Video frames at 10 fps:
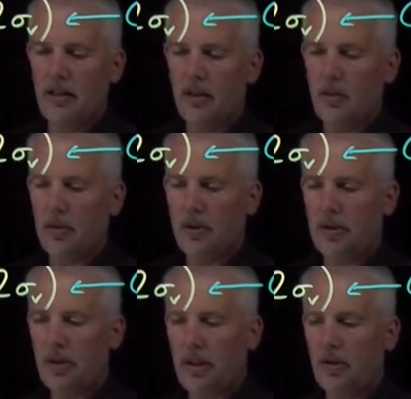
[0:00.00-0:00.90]

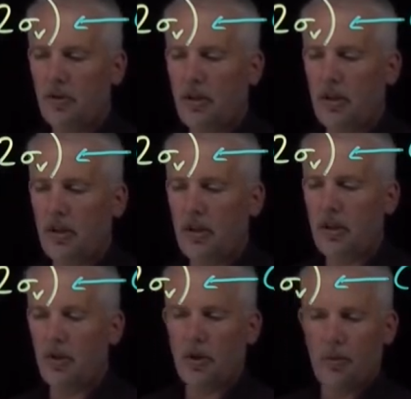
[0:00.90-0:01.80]
which I'll draw, I
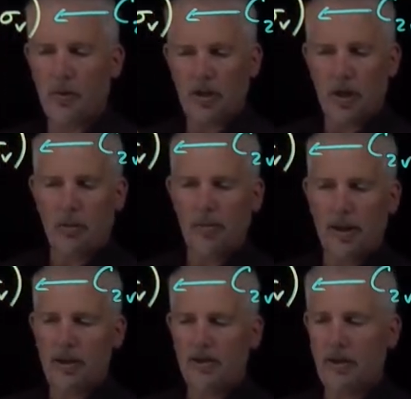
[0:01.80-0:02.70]
could draw with a double
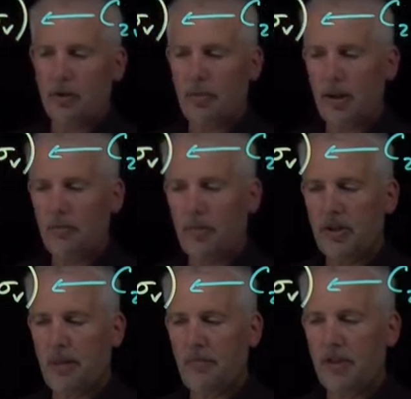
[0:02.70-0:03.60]
bond and a single bond, but
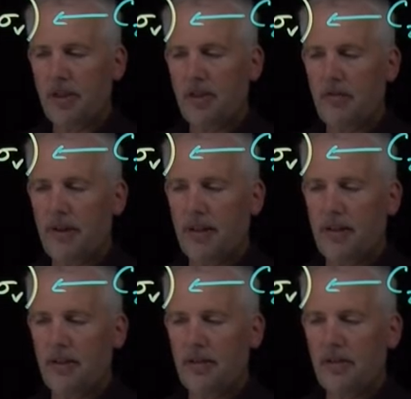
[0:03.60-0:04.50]
to emphasize the fact that
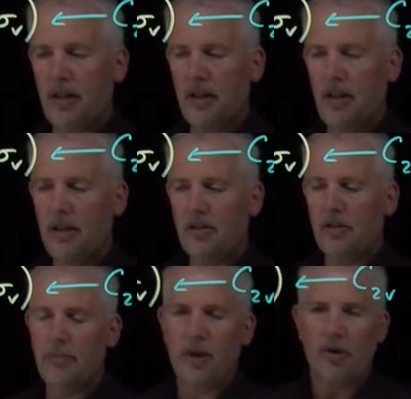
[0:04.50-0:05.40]
it's
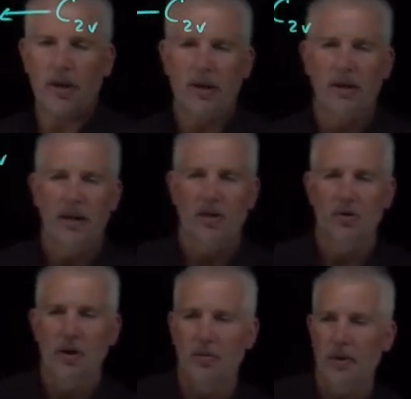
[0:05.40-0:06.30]
symmetric, I'll
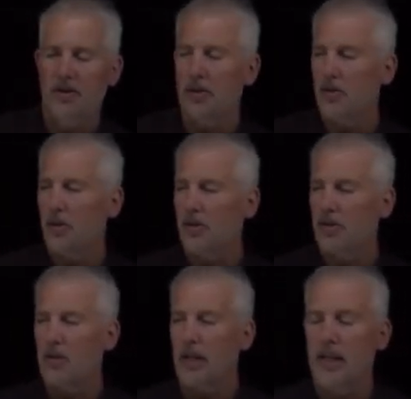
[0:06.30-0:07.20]
draw the resonance
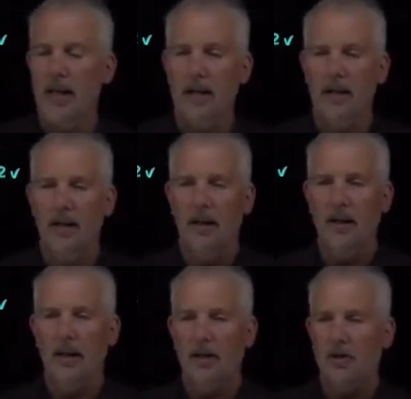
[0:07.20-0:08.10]
structures like that.
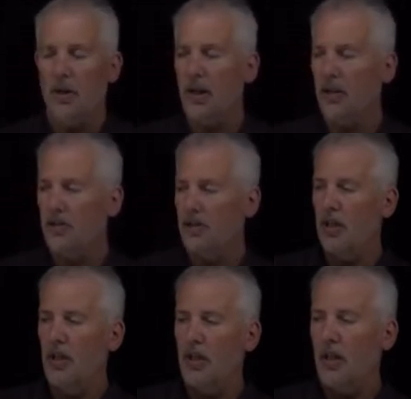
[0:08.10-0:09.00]
So there's
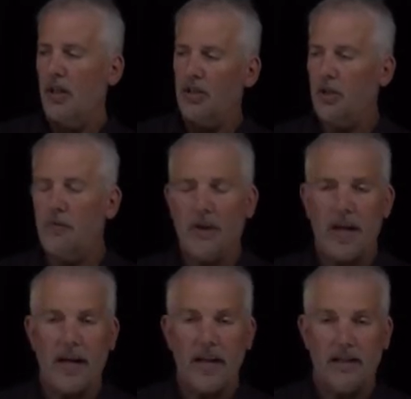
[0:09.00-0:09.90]
sulfur
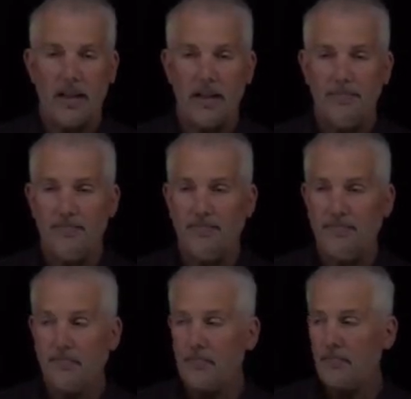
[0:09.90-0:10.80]
dioxide.
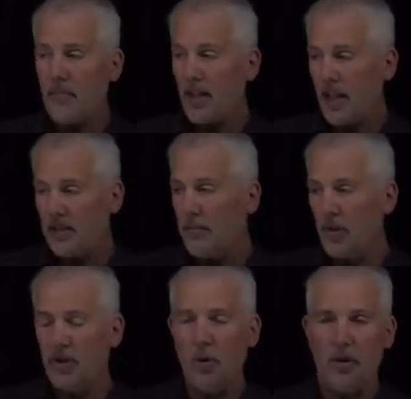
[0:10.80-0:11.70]
That's a
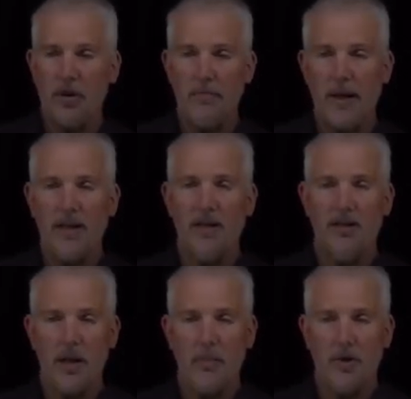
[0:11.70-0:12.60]
molecule with the bent
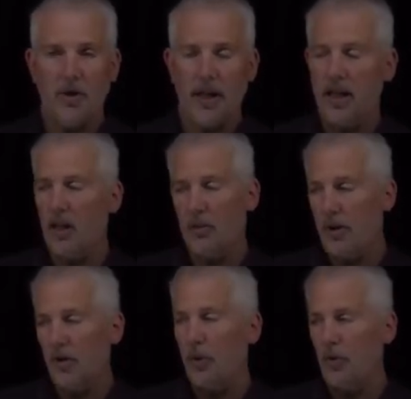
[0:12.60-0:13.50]
geometry. Any other
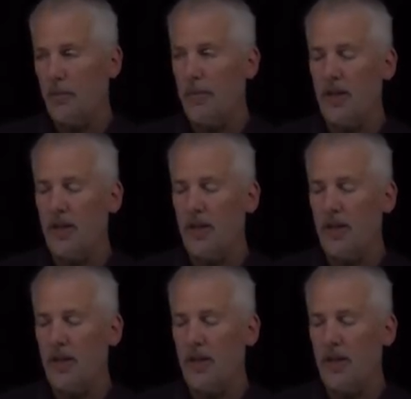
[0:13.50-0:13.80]
molecule with the bent